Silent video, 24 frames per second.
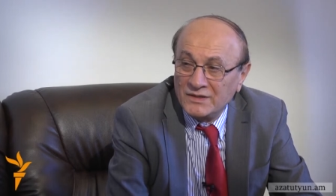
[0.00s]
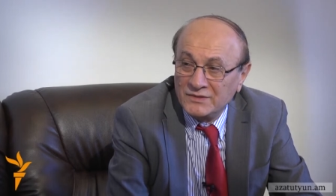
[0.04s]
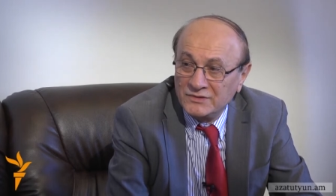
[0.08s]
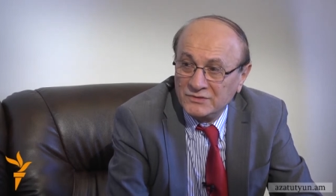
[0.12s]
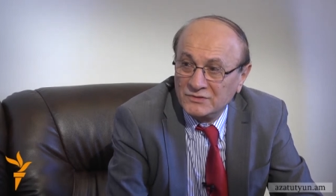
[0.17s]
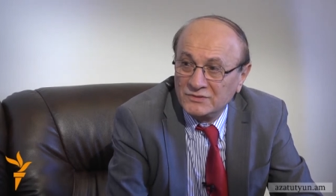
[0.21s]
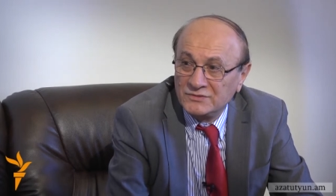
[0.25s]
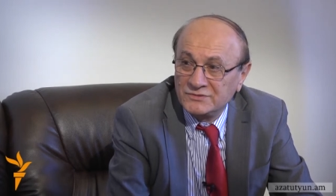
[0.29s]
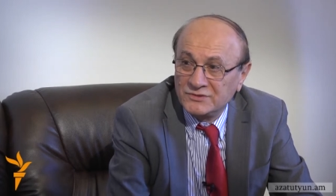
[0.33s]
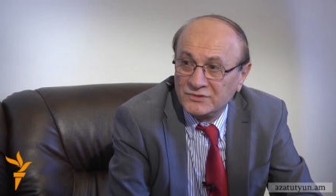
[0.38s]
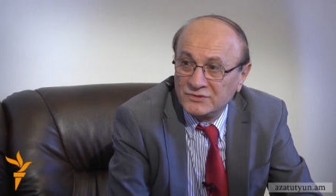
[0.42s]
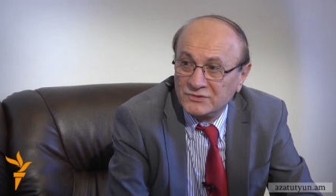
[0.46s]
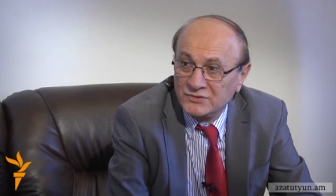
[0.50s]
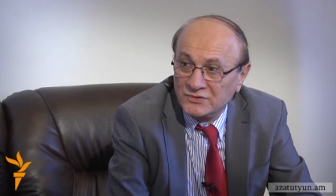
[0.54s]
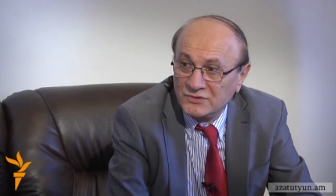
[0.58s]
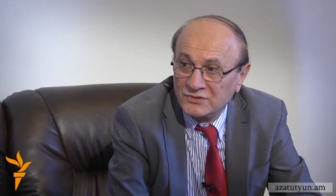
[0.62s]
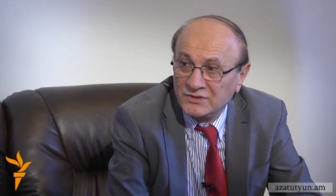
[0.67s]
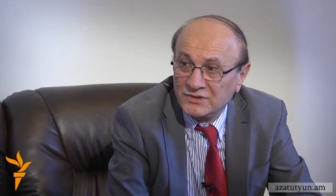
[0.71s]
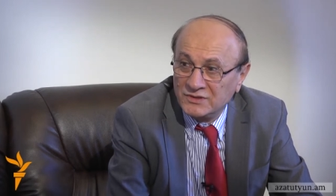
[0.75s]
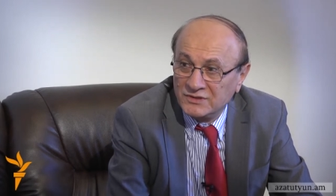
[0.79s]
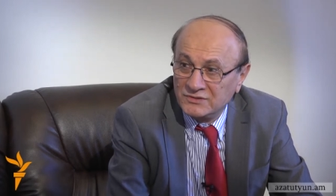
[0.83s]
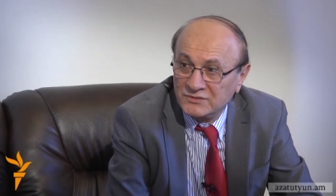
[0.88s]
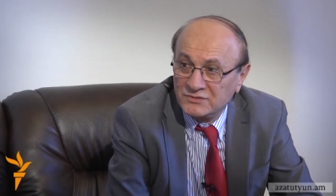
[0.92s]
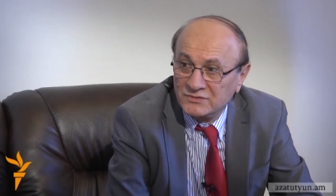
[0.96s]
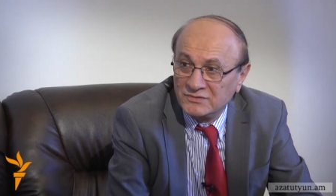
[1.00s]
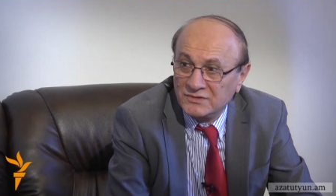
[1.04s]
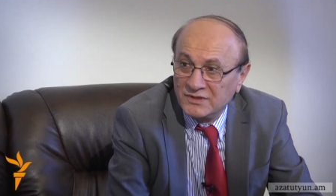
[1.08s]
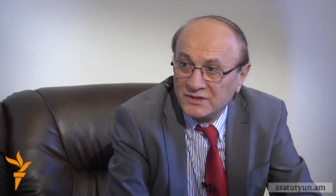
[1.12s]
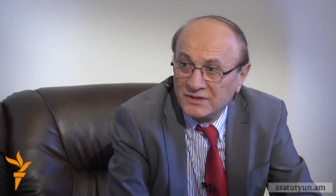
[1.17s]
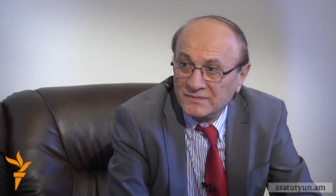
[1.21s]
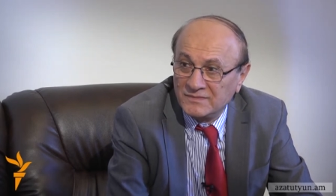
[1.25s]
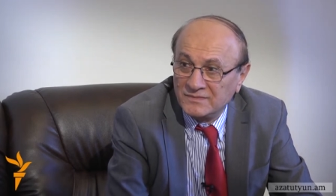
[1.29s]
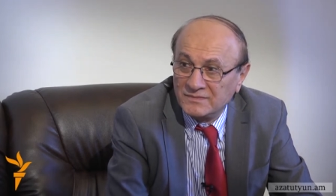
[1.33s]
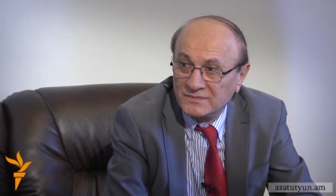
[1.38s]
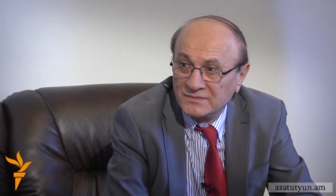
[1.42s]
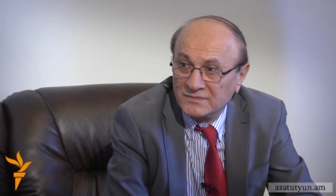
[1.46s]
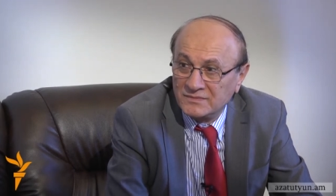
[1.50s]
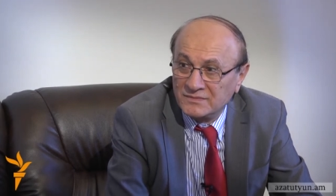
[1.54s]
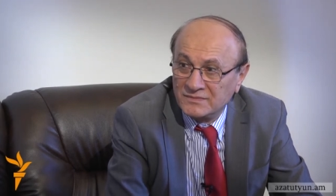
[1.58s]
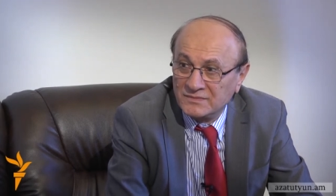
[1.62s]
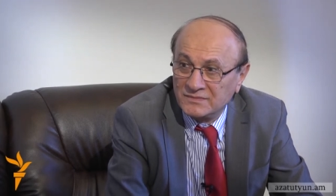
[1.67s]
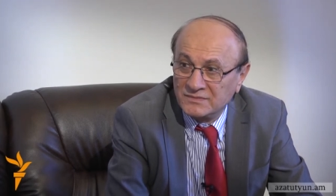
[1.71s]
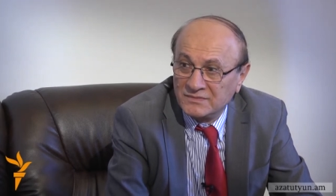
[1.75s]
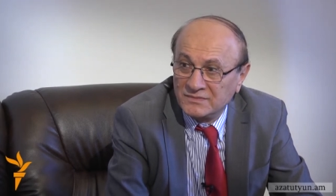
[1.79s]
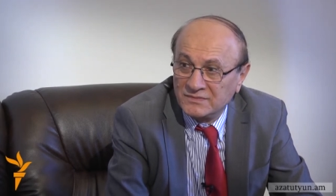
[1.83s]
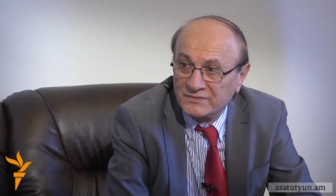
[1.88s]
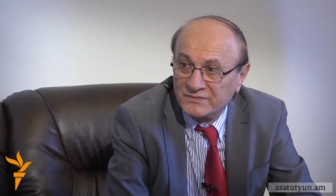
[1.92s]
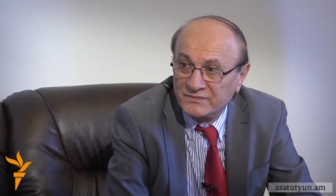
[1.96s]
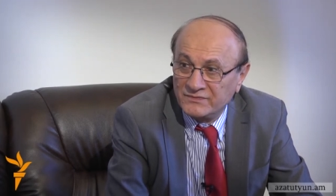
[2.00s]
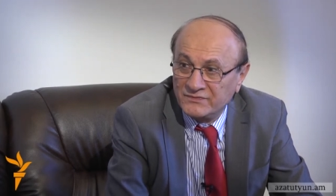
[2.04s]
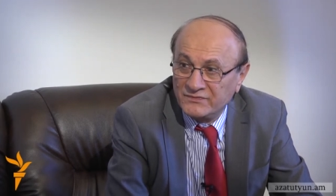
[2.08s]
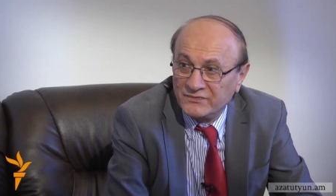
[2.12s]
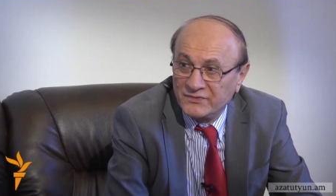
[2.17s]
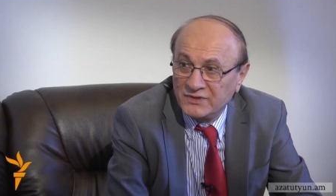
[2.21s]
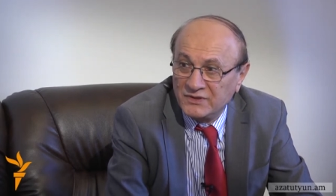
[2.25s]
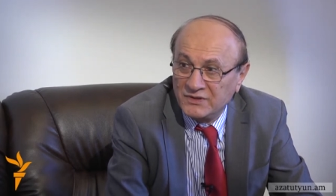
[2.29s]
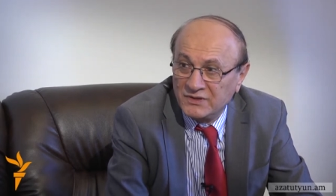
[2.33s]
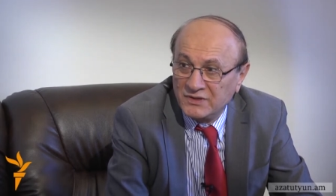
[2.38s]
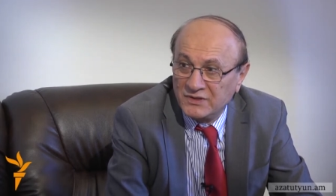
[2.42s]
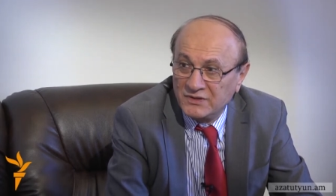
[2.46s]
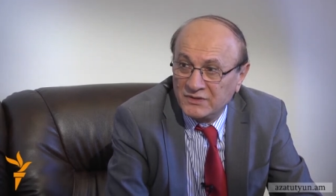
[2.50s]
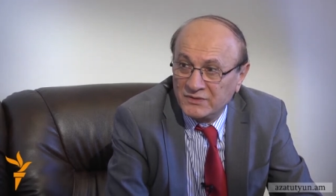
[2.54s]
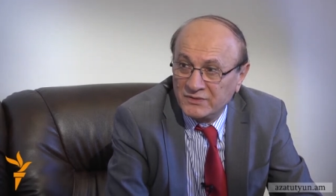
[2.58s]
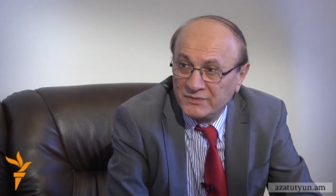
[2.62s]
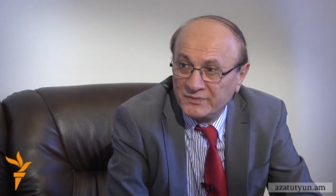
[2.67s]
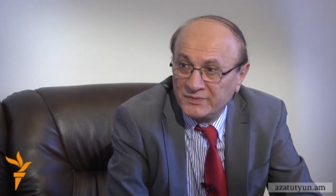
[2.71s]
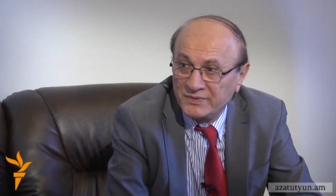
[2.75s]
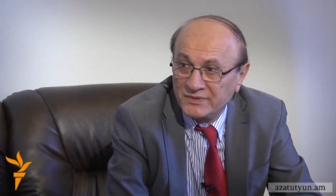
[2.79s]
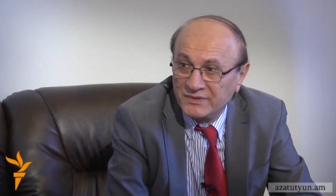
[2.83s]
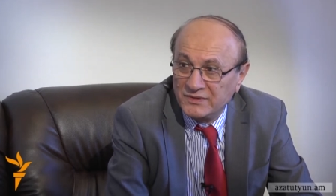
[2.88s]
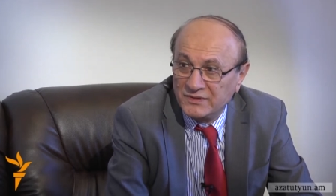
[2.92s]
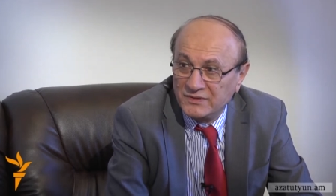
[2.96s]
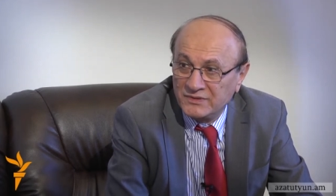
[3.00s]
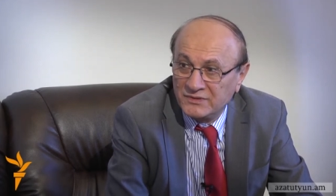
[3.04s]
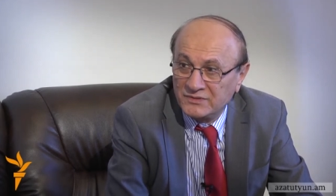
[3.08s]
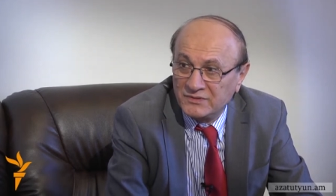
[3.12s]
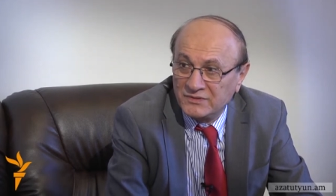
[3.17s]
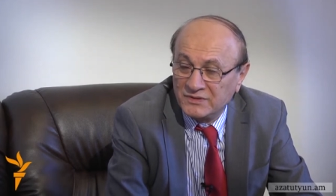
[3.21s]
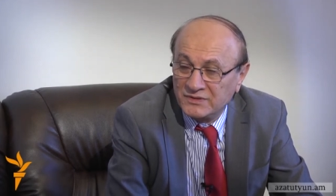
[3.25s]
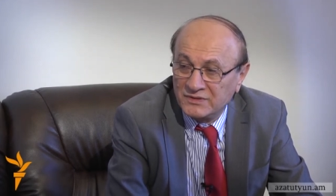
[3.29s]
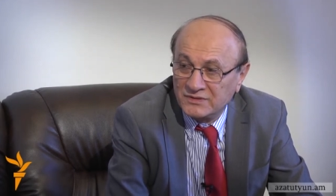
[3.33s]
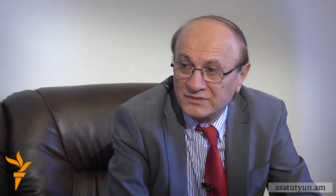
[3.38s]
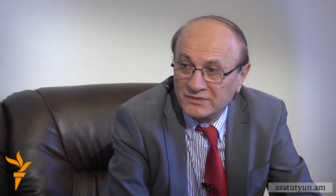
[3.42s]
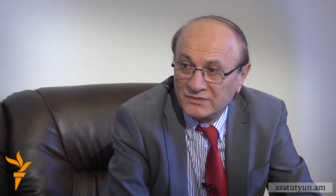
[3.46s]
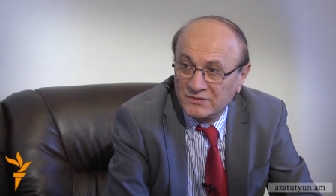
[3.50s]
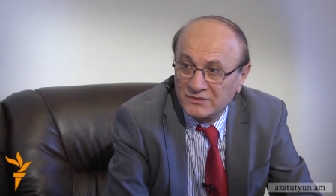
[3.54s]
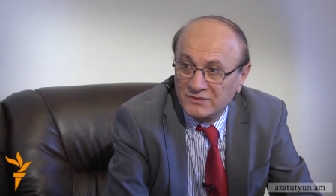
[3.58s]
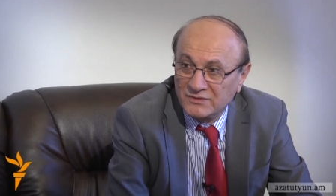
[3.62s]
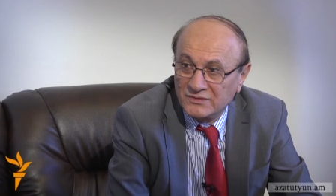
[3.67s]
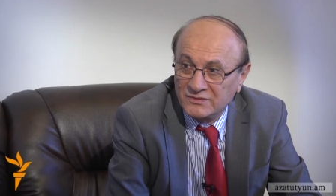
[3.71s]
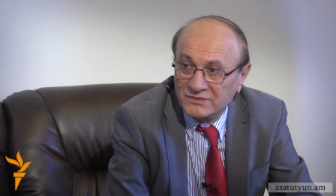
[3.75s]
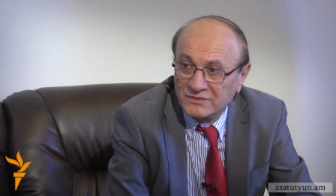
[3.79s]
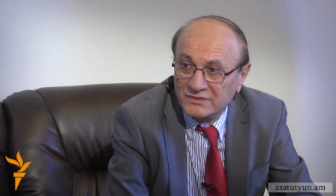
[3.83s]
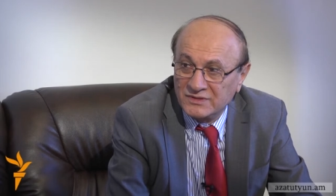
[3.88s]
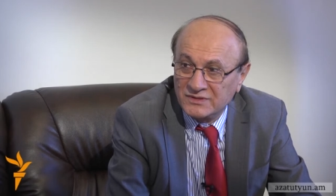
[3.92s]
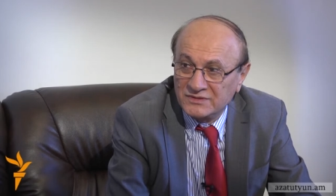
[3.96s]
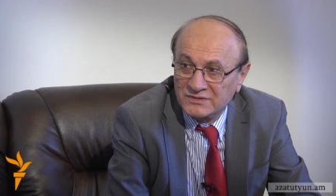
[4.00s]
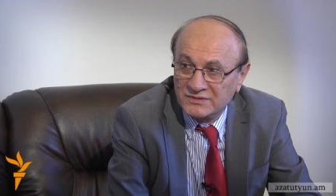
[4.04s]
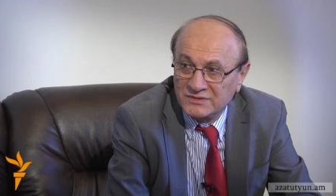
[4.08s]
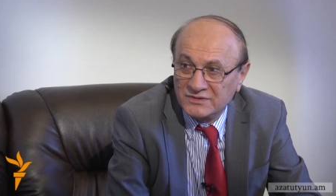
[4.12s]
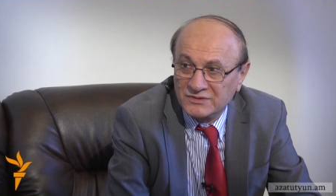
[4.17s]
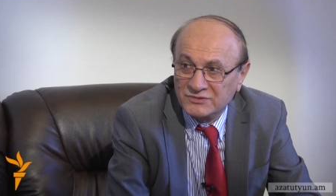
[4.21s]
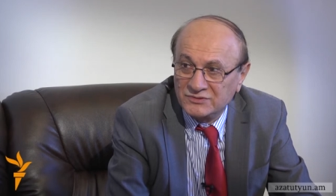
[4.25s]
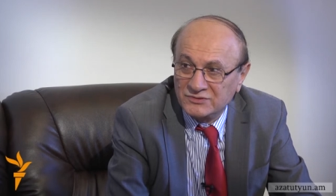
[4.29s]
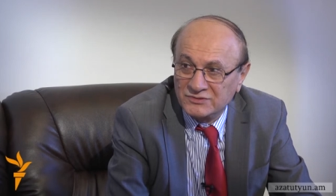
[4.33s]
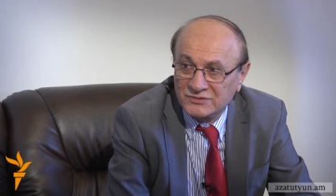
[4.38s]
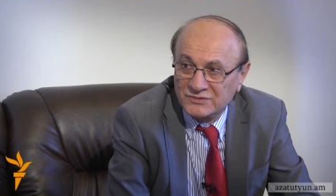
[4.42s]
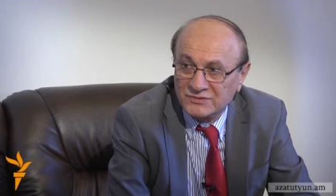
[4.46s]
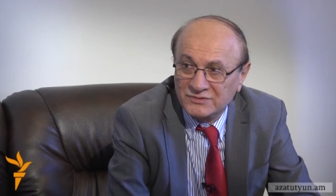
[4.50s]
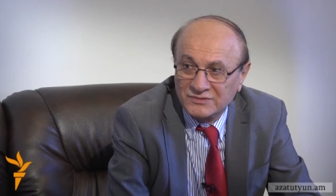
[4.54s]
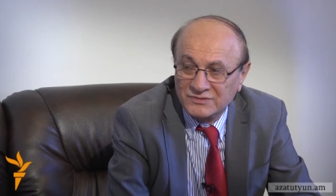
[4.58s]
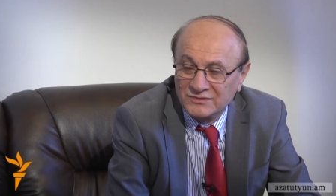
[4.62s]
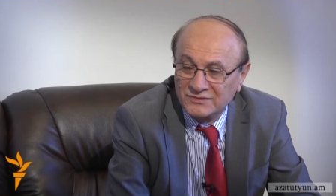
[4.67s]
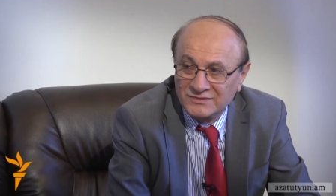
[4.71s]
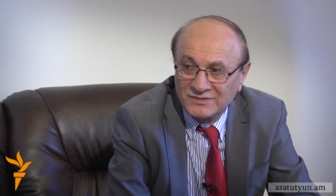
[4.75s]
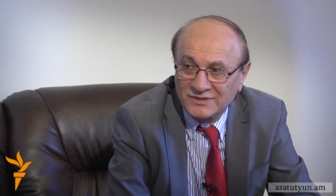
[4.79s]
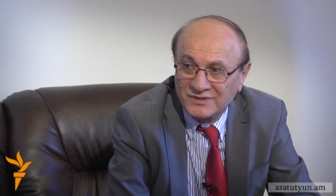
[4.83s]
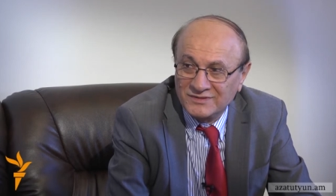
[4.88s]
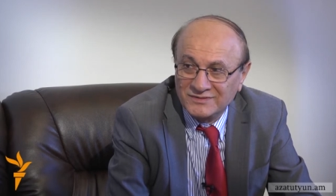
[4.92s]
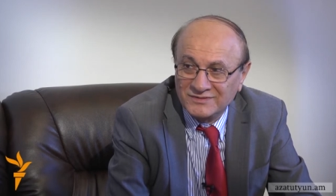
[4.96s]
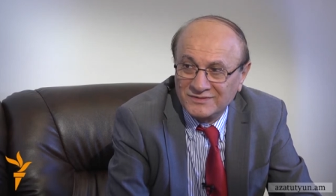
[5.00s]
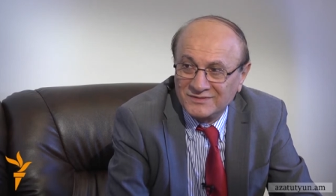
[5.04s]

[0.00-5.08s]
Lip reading: Are you also talking to them, with the European Union, on this issue or not?